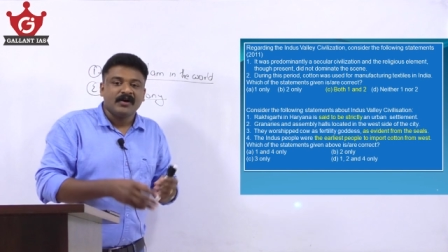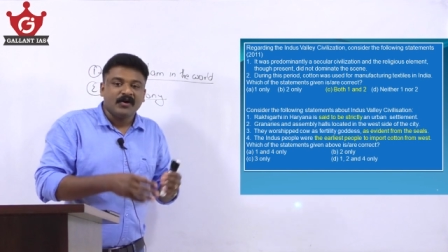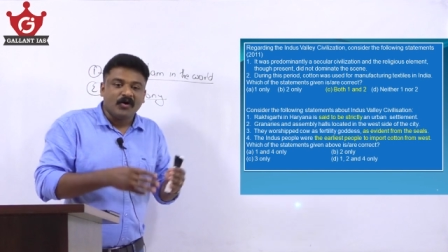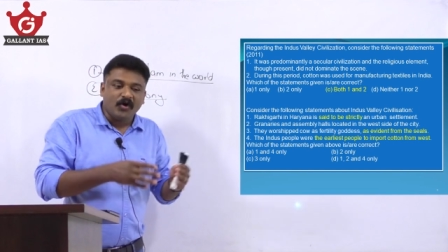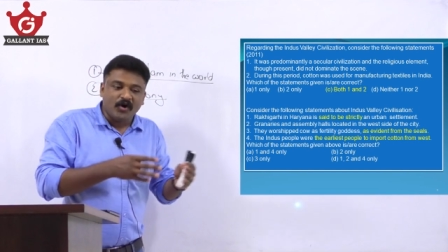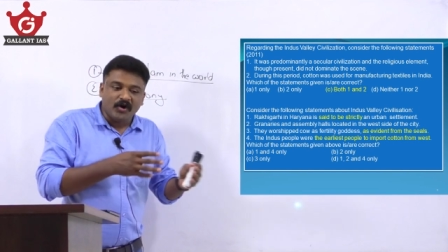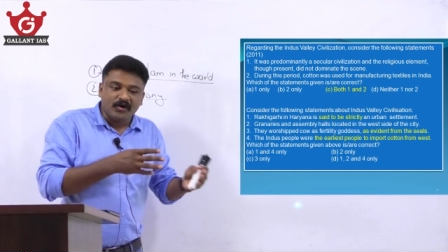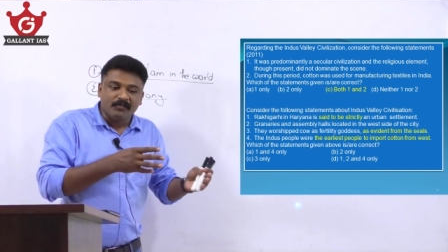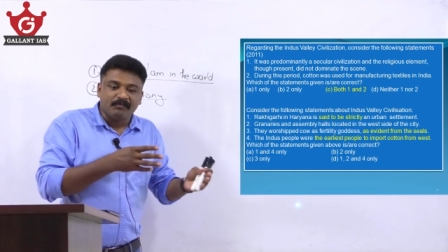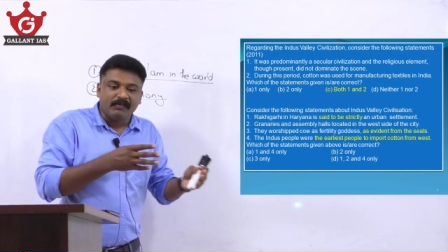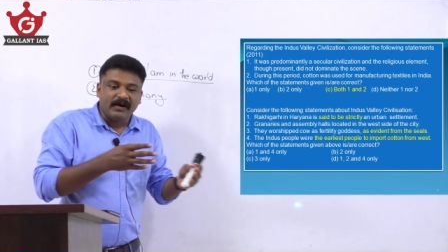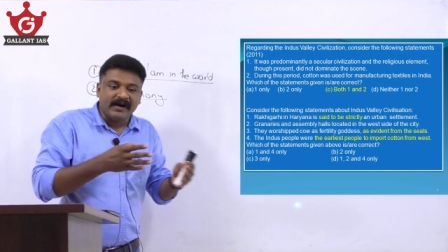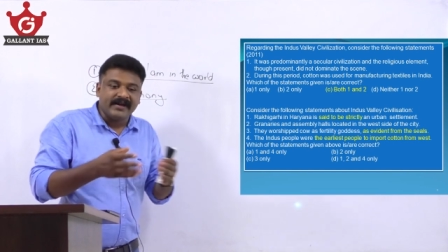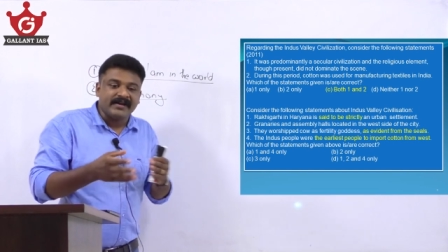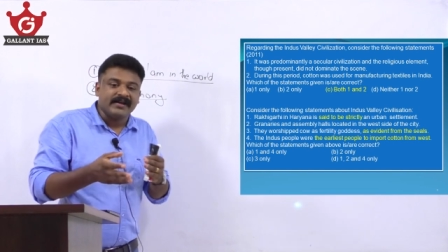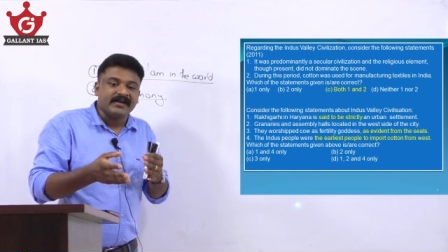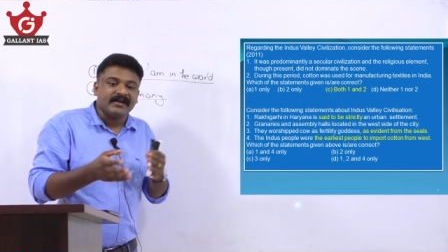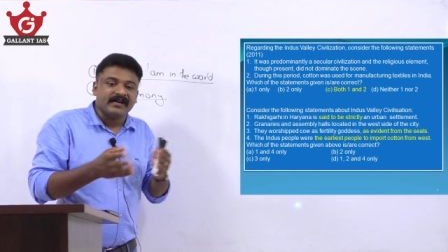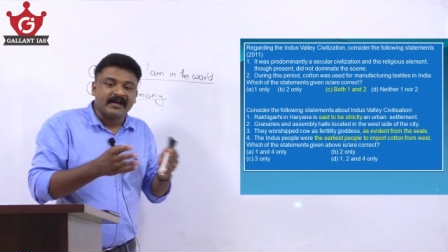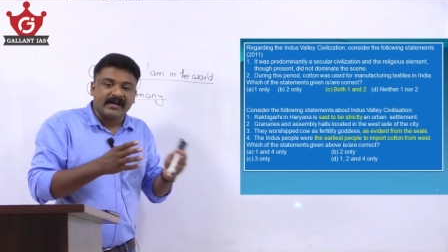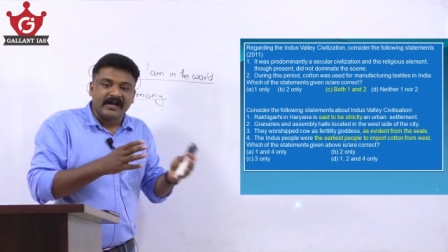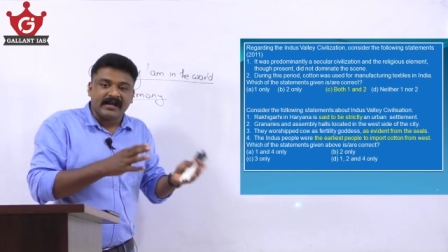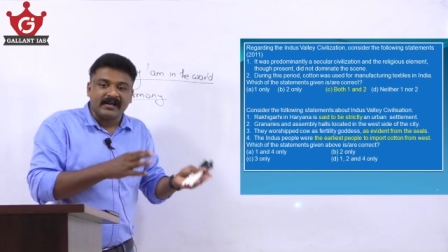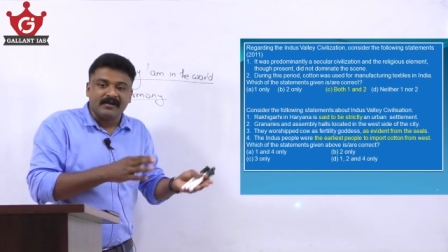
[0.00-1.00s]
or
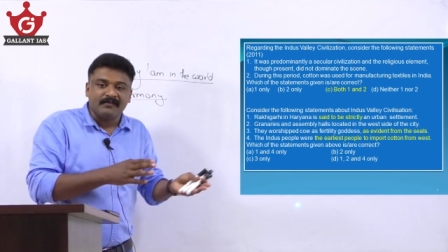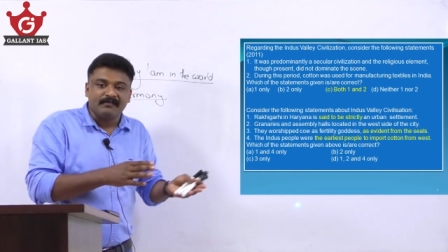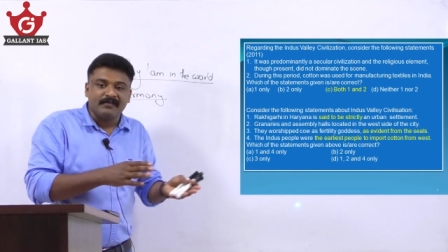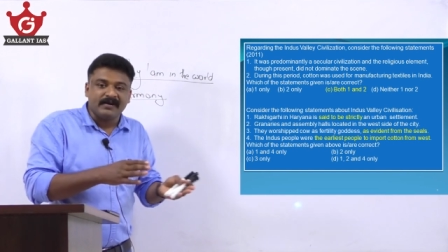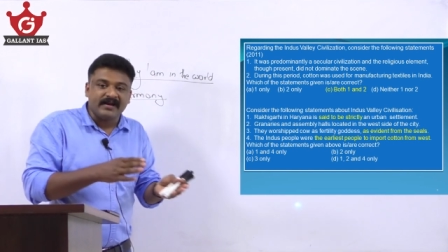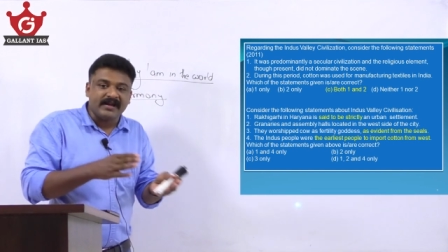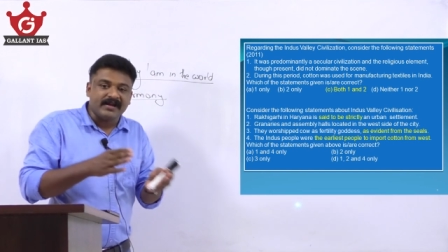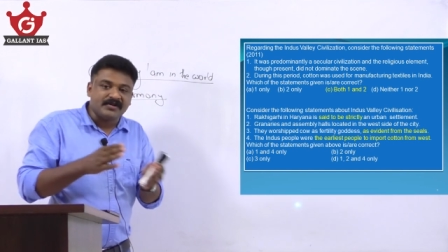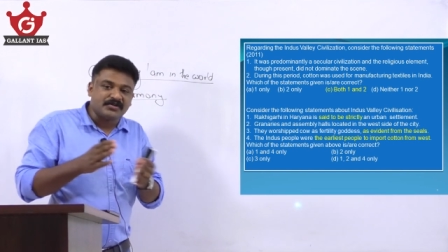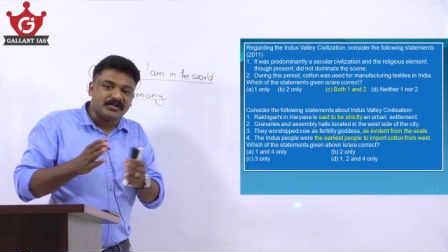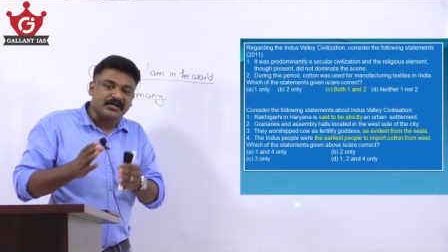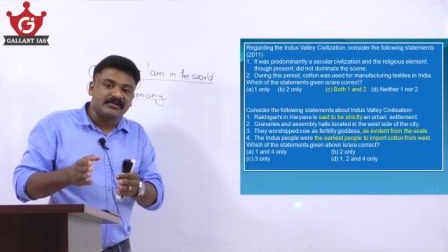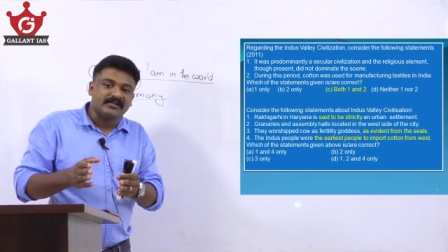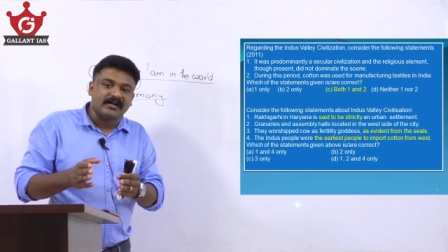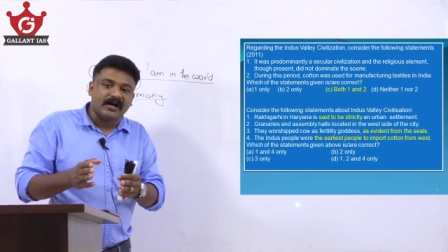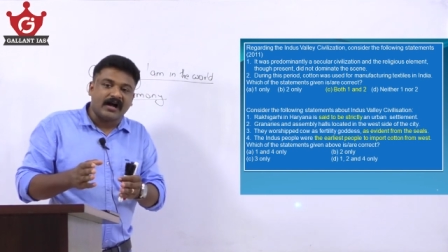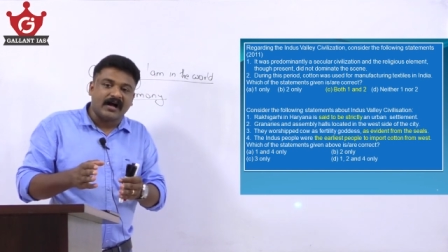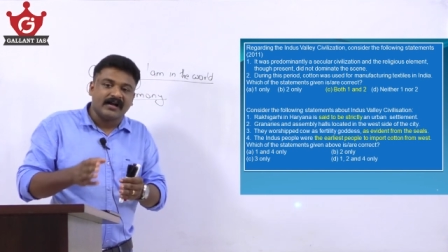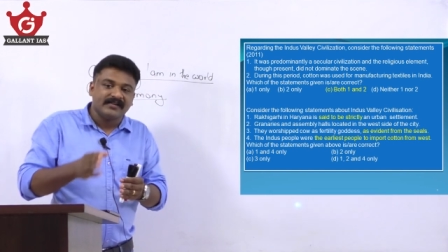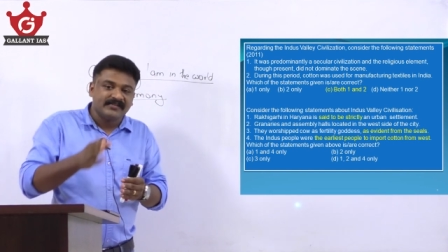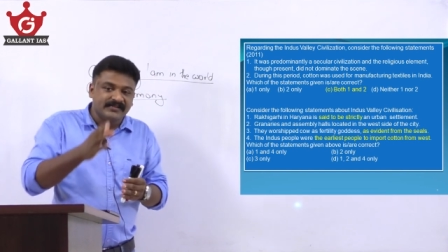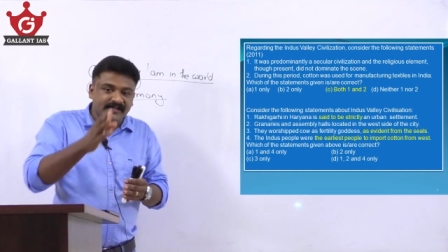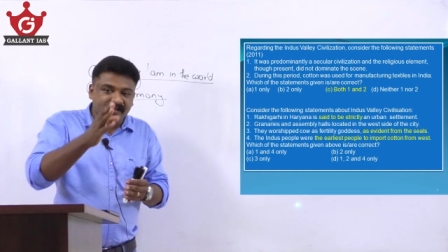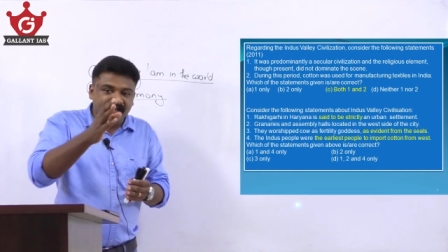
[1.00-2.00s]
by eliminating
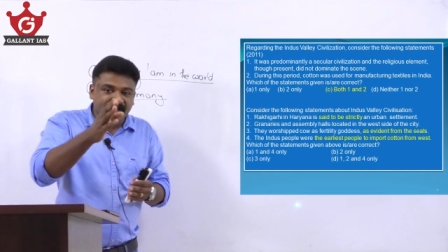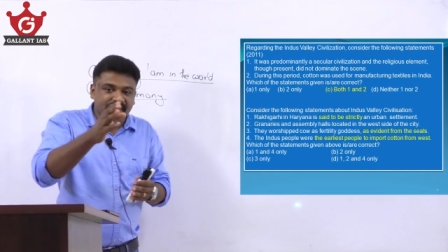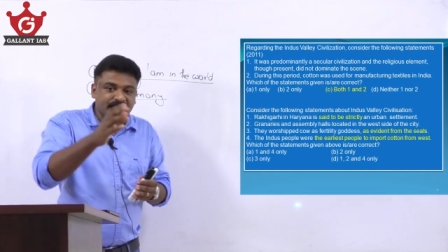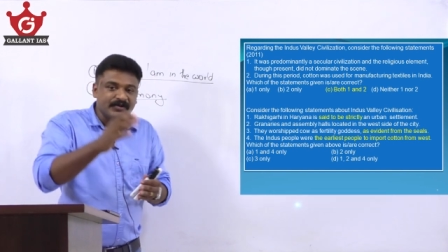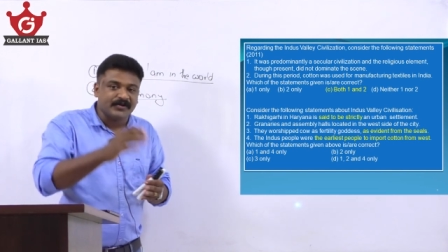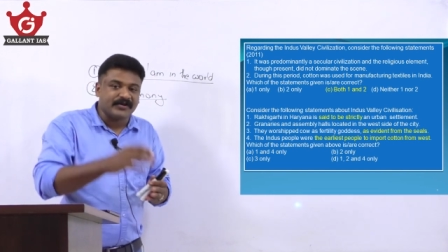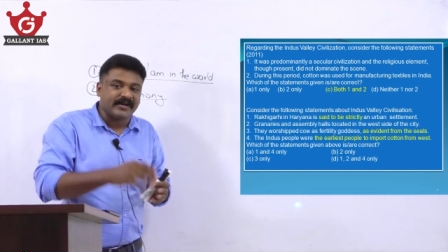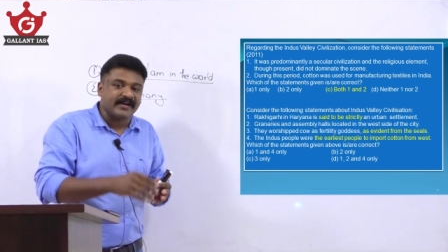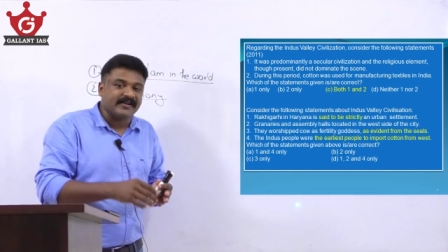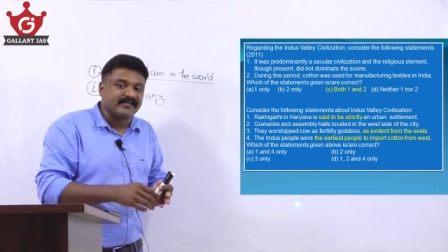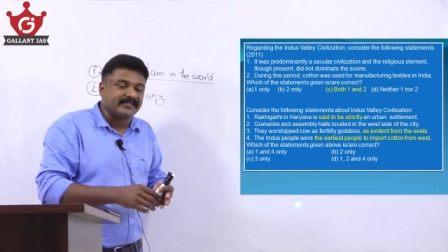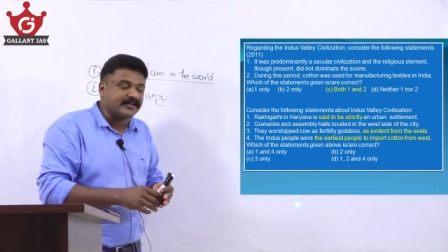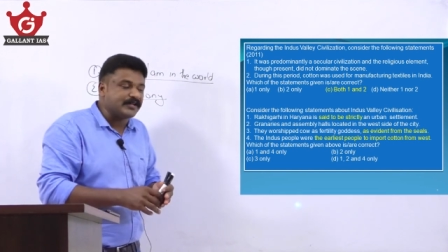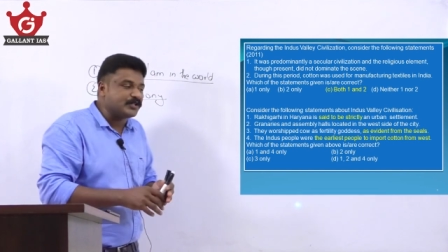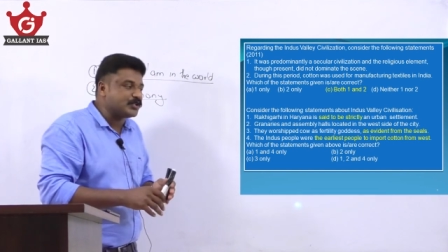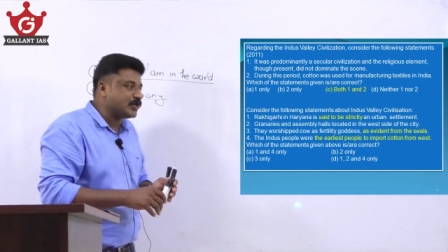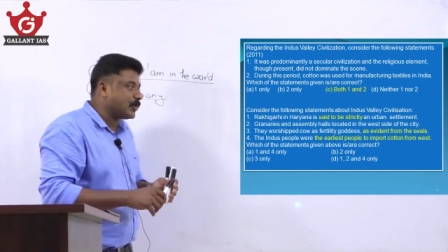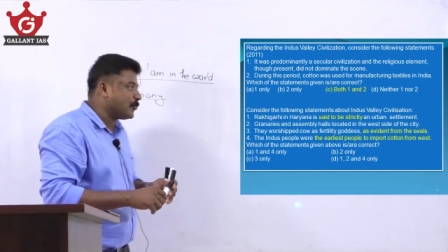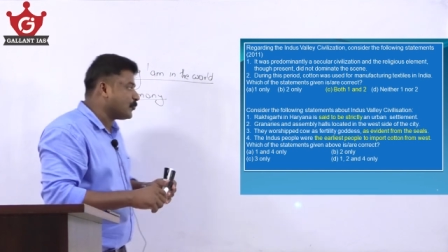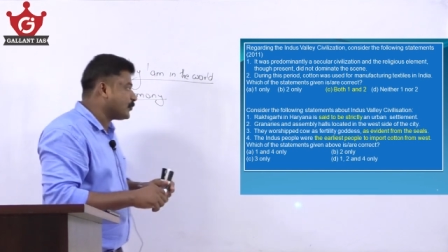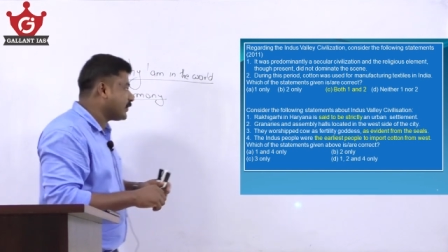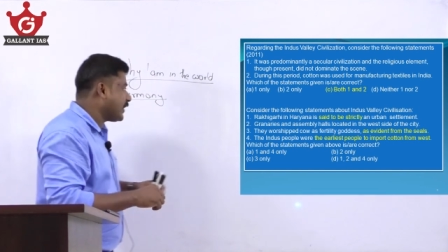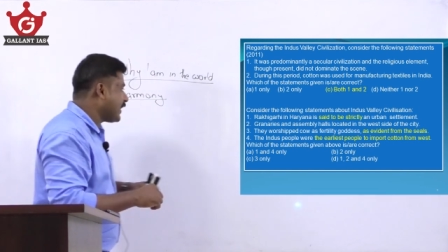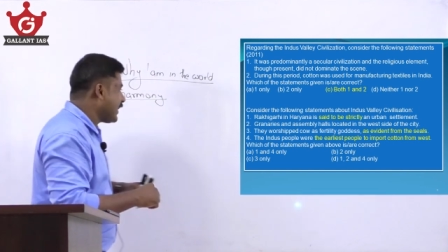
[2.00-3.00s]
the other you can reach
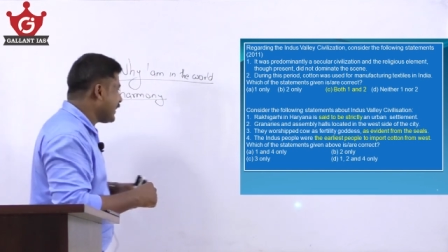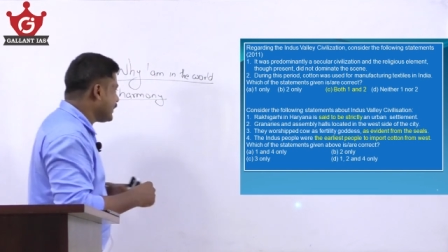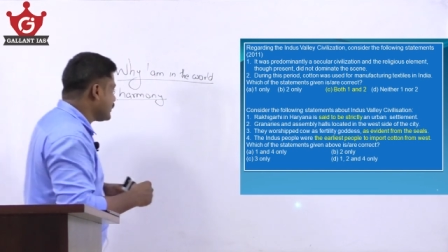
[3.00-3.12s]
out the